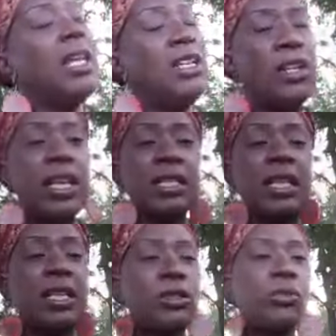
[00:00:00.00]
it's
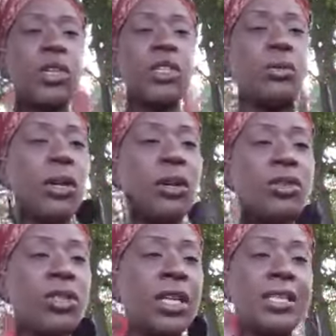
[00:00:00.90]
it's it's one of
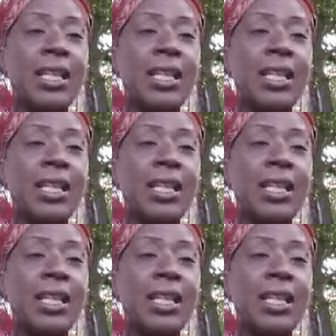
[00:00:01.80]
those things.